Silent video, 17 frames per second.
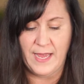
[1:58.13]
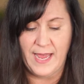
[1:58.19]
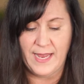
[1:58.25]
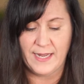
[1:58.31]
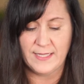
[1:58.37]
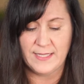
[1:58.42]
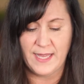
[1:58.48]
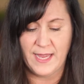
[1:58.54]

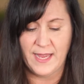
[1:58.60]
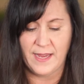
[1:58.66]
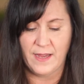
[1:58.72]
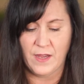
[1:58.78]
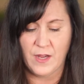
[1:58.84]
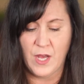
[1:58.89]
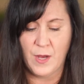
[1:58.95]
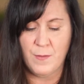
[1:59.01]
and
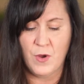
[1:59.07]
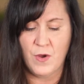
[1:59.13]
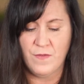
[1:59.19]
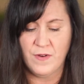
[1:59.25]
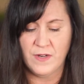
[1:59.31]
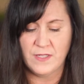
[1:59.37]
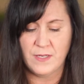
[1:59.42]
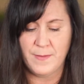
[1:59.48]
saying, 'Come
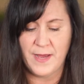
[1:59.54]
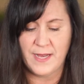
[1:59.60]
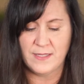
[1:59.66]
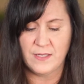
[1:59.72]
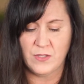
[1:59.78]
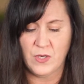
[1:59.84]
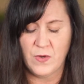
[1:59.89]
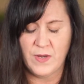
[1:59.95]
over to
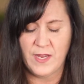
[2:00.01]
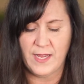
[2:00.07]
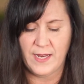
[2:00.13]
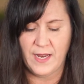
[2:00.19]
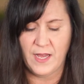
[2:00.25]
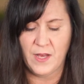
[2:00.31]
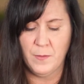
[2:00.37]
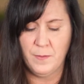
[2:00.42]
Macedonia
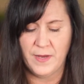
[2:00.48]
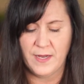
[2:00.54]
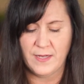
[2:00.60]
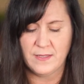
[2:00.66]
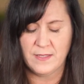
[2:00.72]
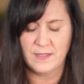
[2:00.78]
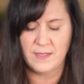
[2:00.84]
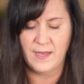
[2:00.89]
and help
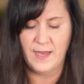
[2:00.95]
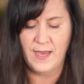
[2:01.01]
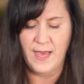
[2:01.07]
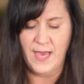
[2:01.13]
us.'